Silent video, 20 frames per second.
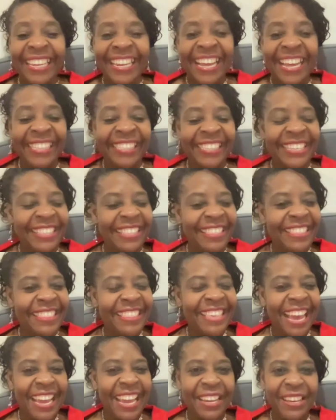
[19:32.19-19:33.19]
Nancy,
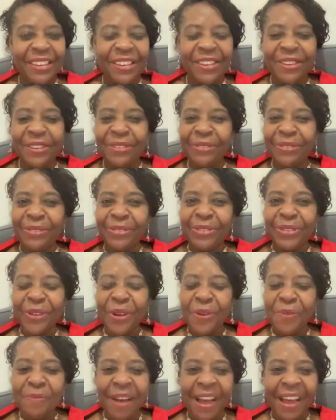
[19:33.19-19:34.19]
thank you
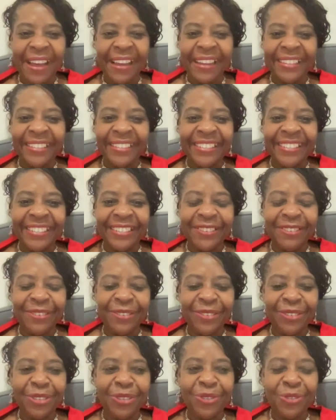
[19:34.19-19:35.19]
so much.
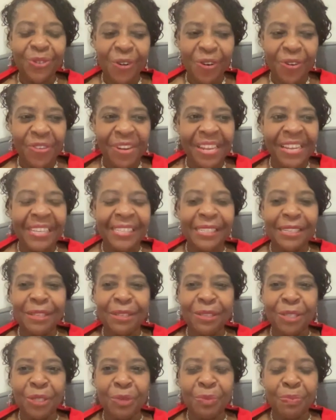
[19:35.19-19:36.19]
Your story is
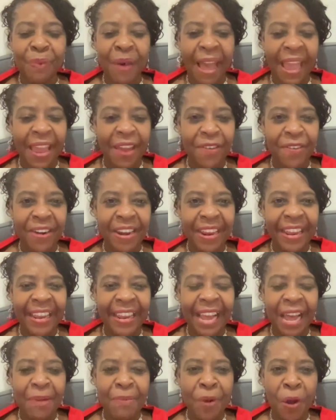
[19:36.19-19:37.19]

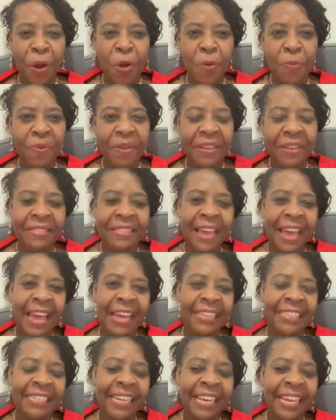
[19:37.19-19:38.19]
inspiring. I'm hoping
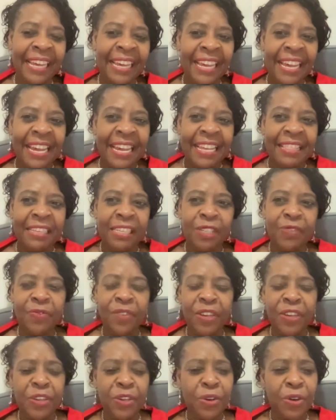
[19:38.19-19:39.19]
that this
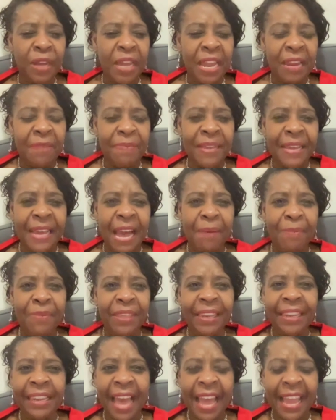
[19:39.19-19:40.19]
video can become
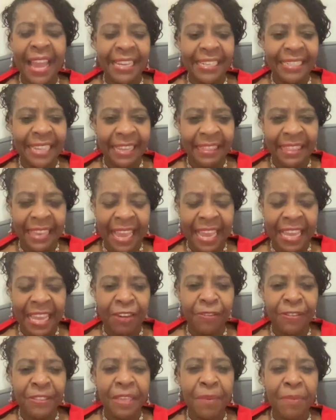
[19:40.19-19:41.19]
the light at the
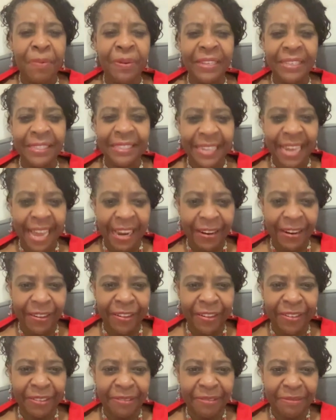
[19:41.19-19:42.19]
end of somebody's
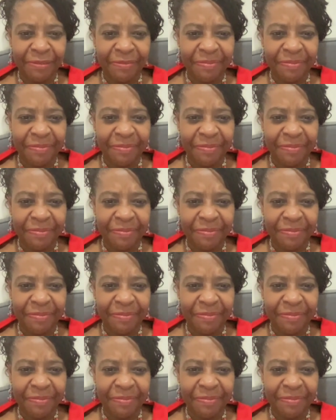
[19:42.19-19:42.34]
tunnel.